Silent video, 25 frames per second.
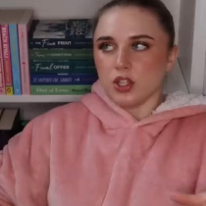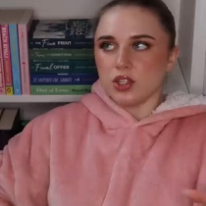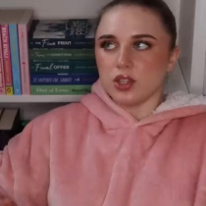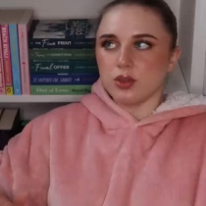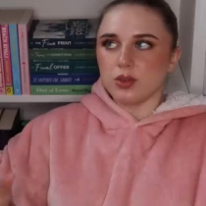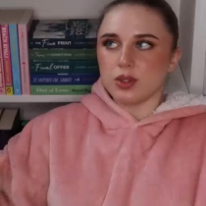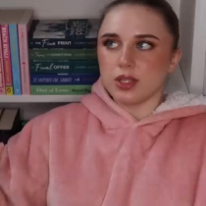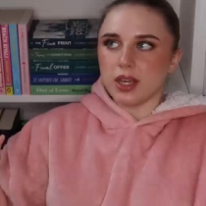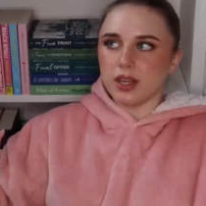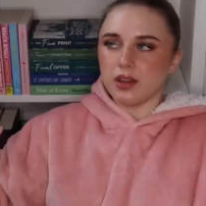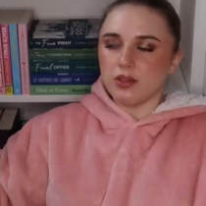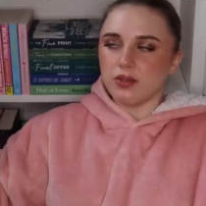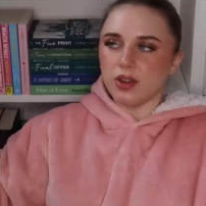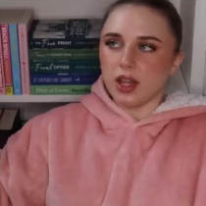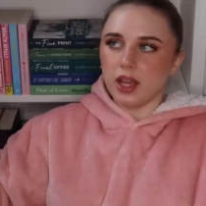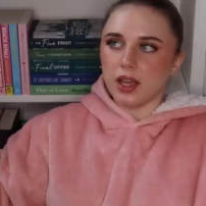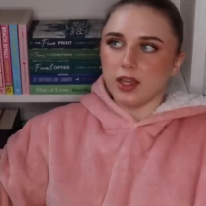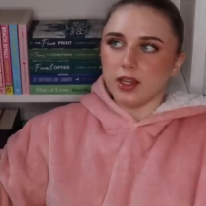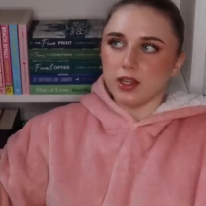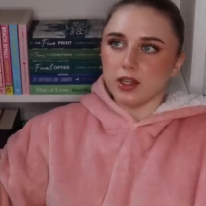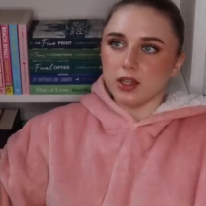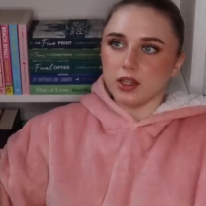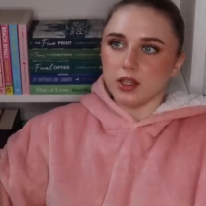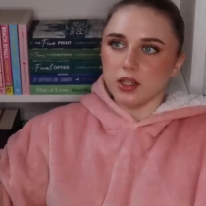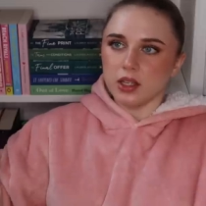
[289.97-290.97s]
So it was kind of
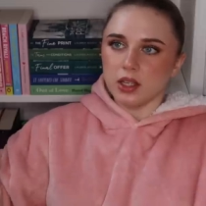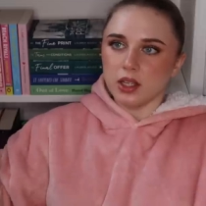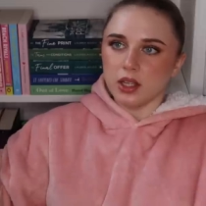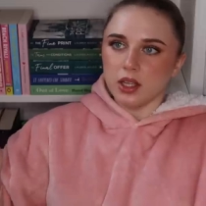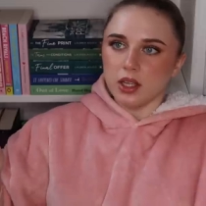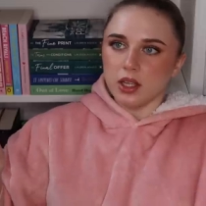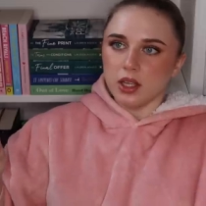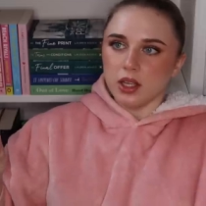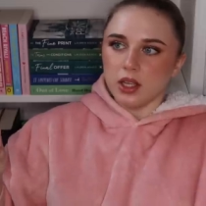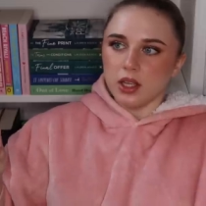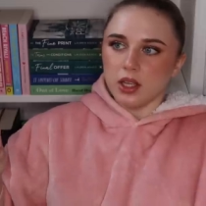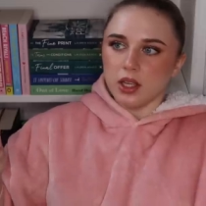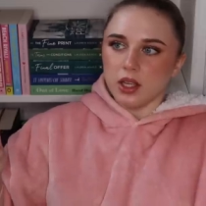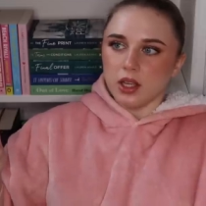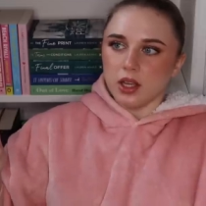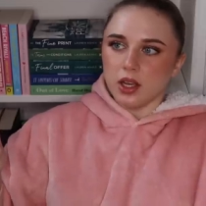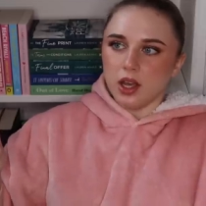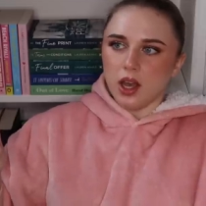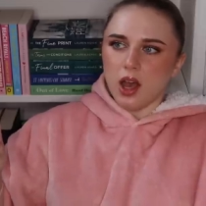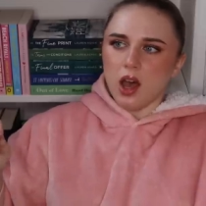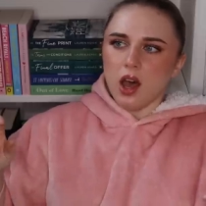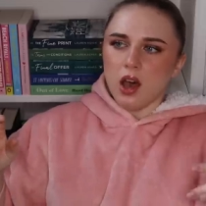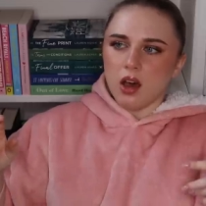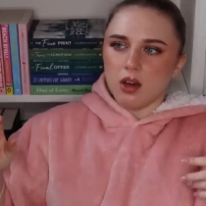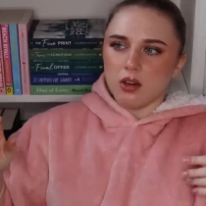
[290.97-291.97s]
like
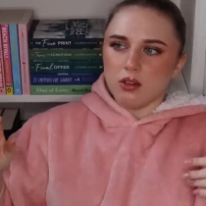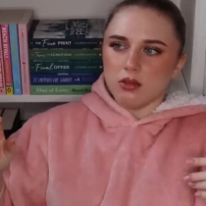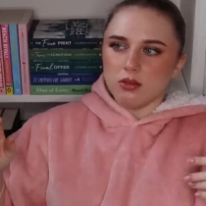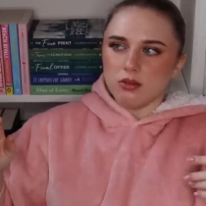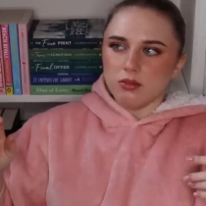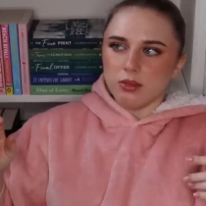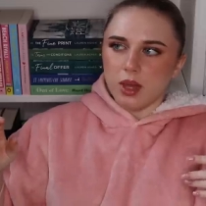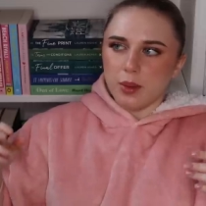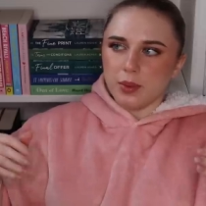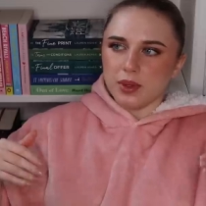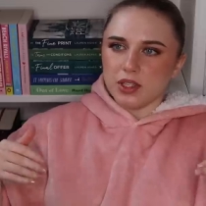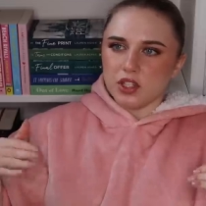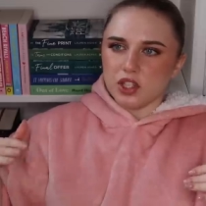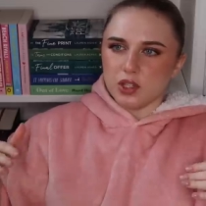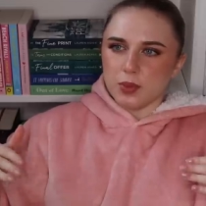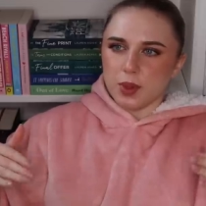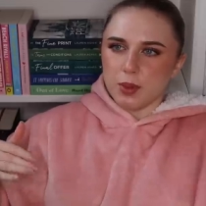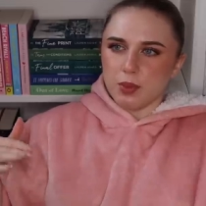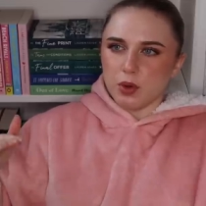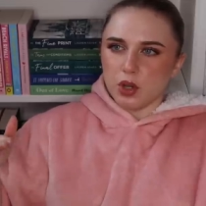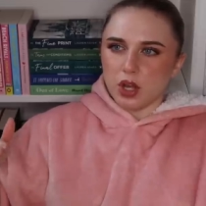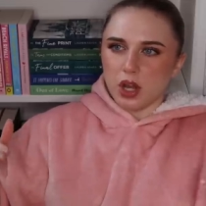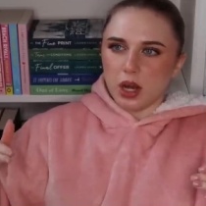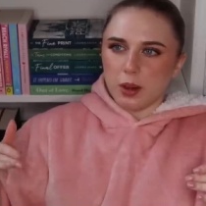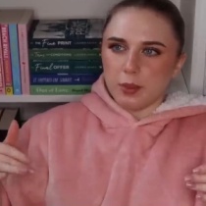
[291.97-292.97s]
Oh, maybe it's just
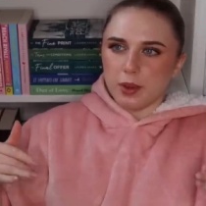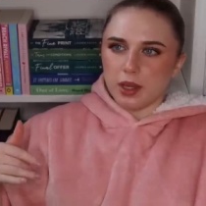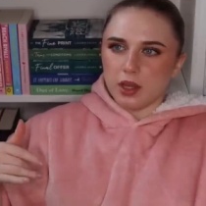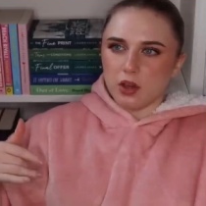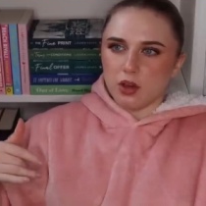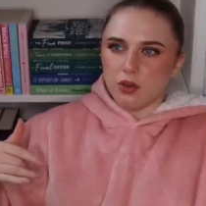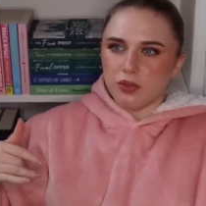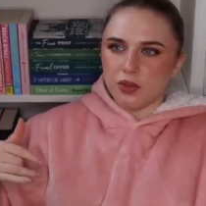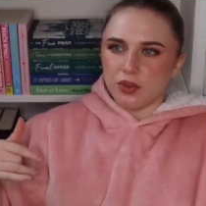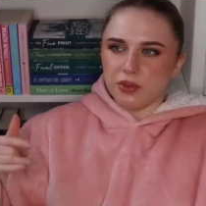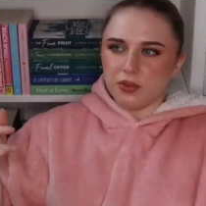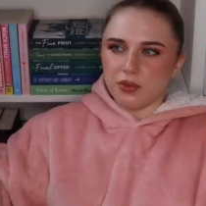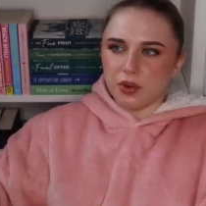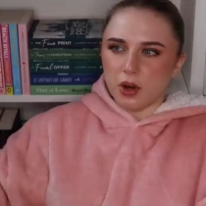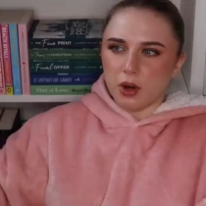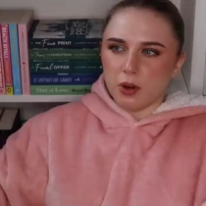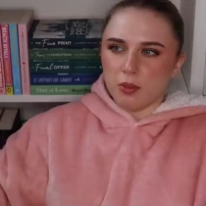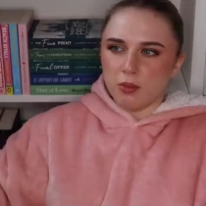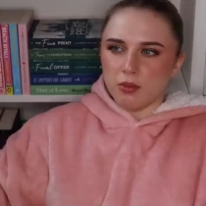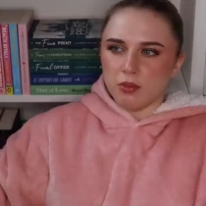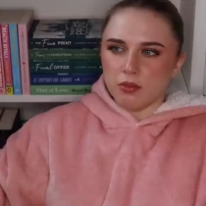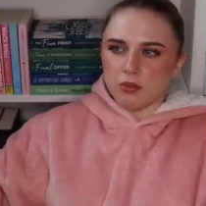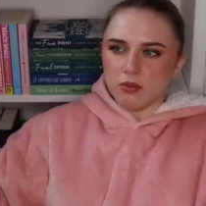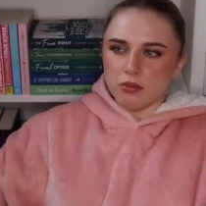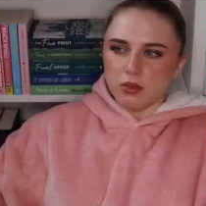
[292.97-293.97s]
people grabbing coffee
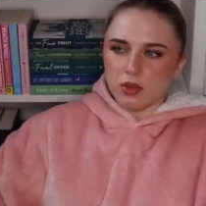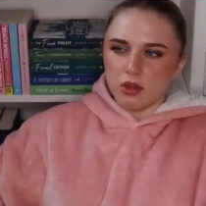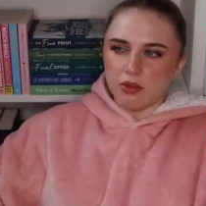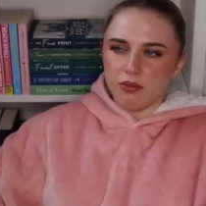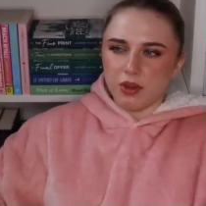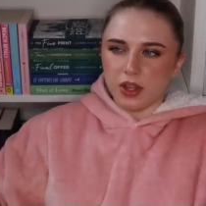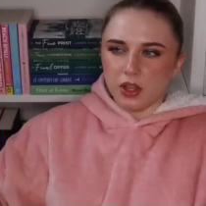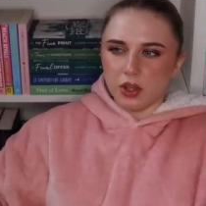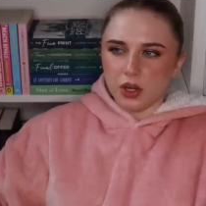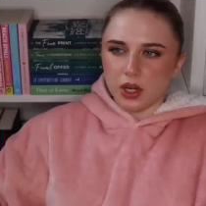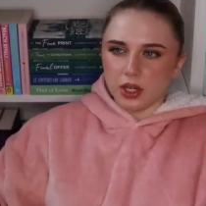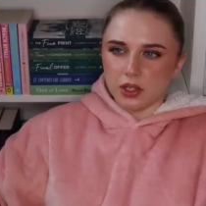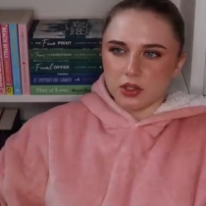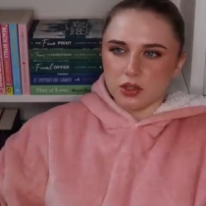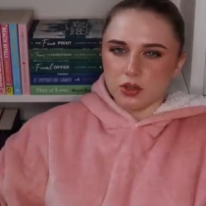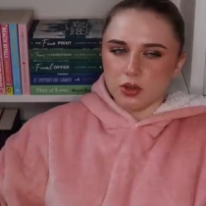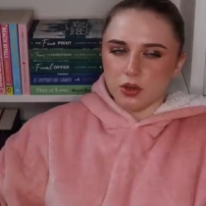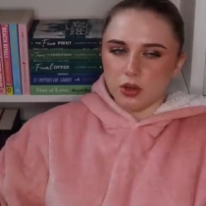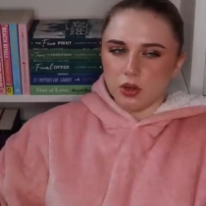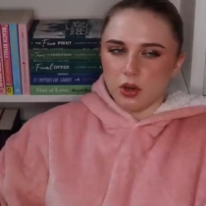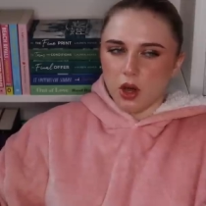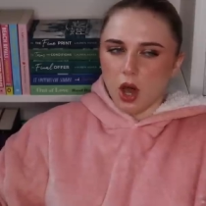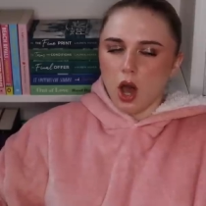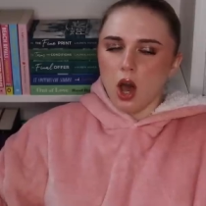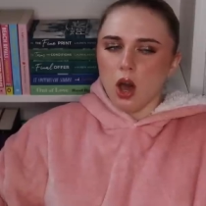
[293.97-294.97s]
from the venue next door.